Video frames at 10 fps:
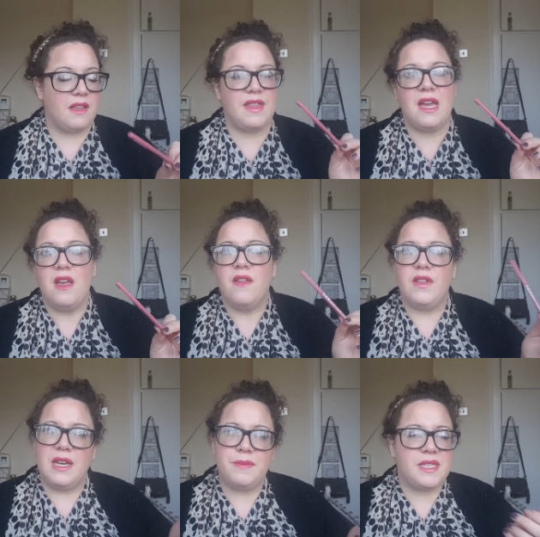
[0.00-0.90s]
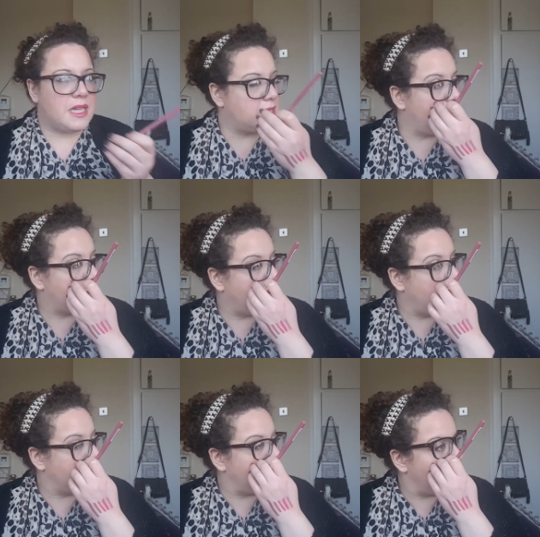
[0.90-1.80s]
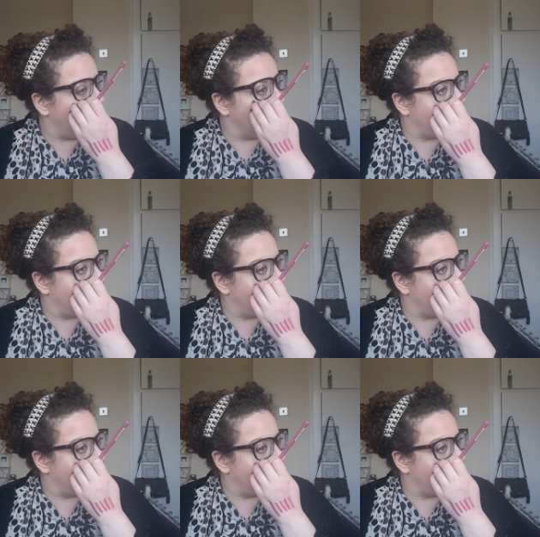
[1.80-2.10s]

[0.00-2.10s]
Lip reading: and the lipsticks that I've got, they're not